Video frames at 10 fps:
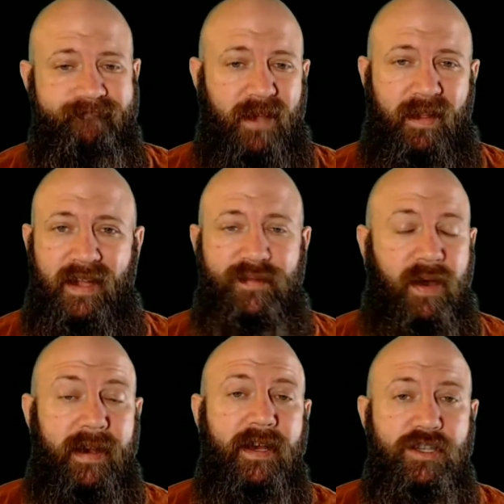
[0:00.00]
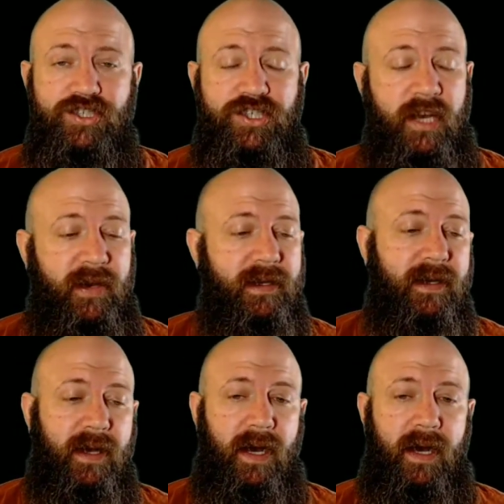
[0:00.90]
that's fine. Share it.
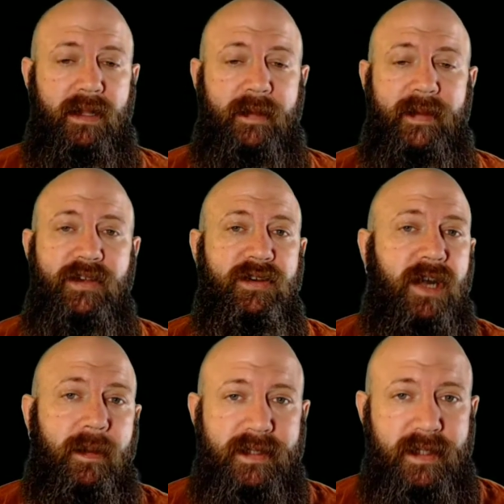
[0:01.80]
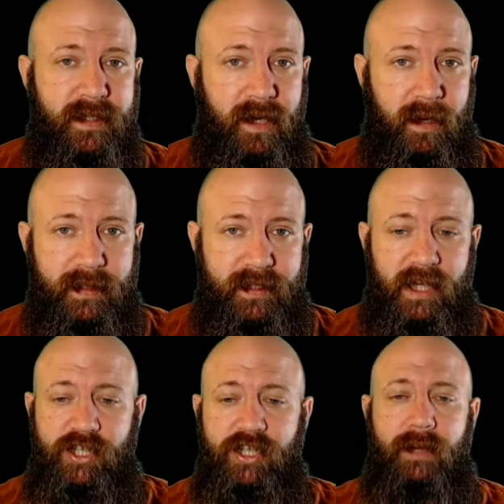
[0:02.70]
Let me know your comments in the comments
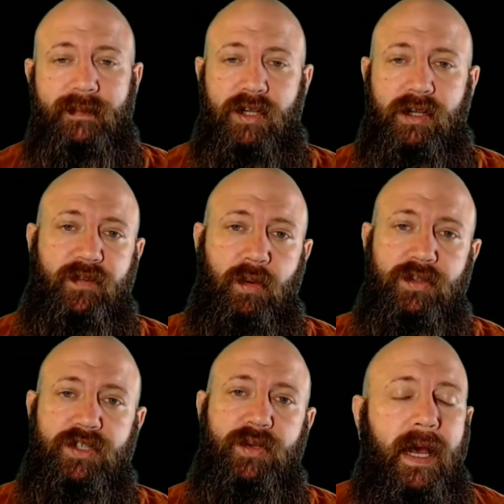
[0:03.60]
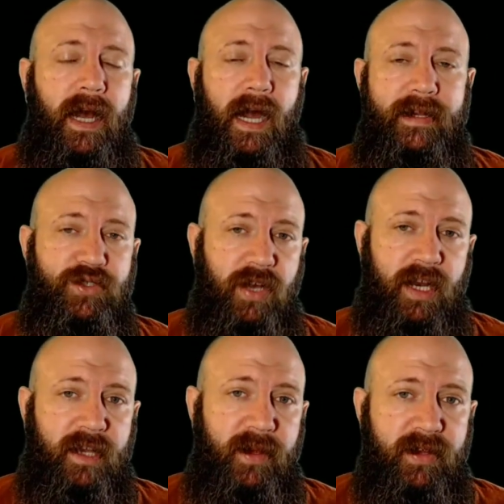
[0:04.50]
section. I'm looking forward to it. I do try
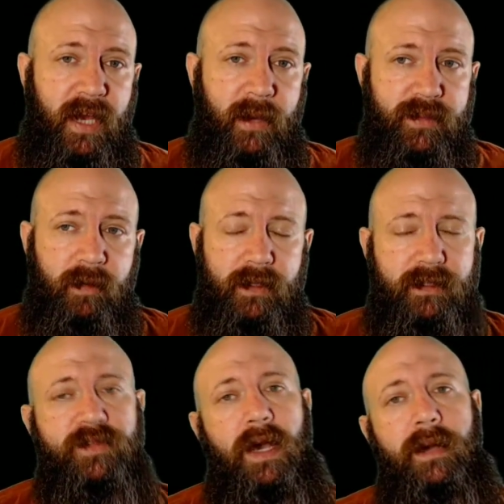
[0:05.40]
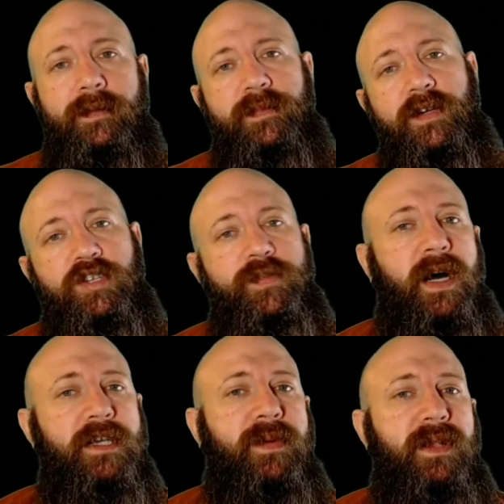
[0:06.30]
to communicate with all my subscribers as much as
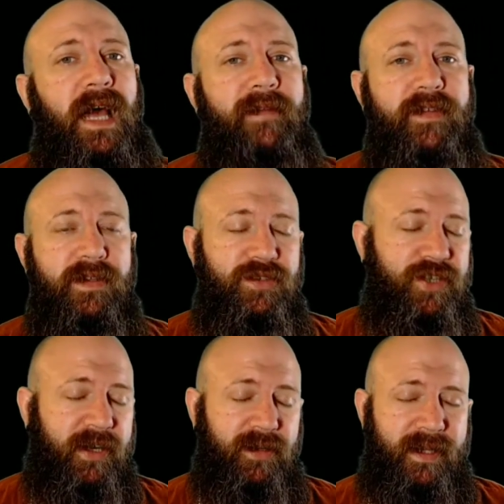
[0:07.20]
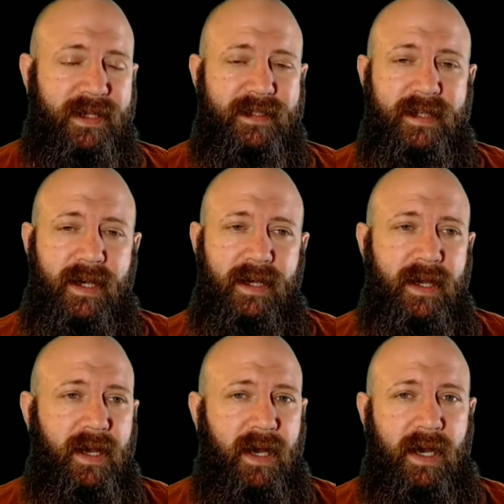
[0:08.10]
possible. I have another channel that's
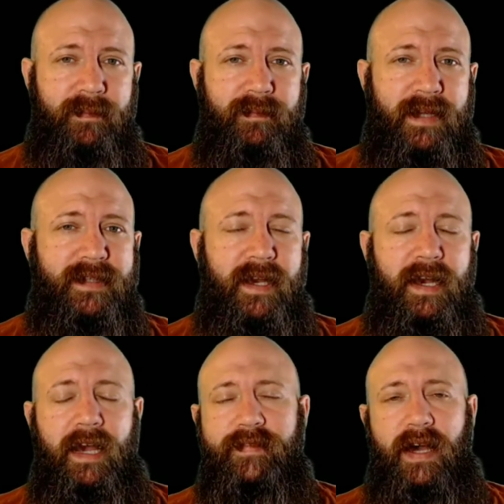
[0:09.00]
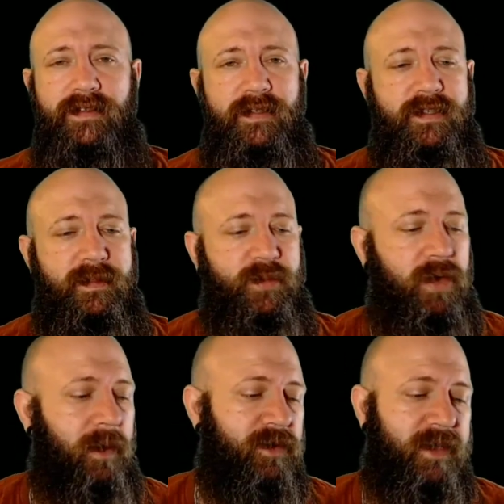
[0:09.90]
like 10,500
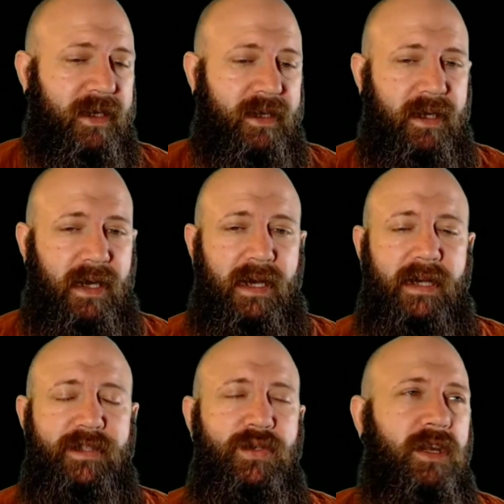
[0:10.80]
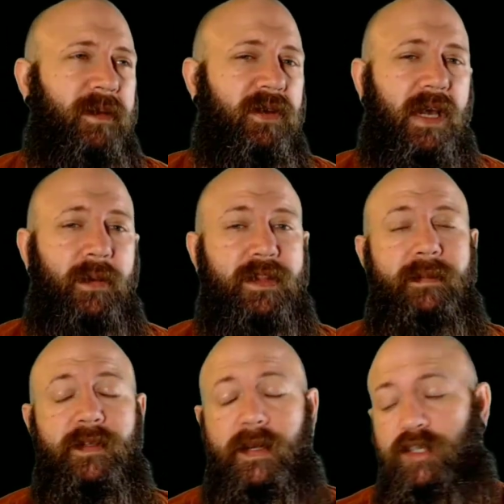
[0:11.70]
subscribers, and I do communicate with them as much as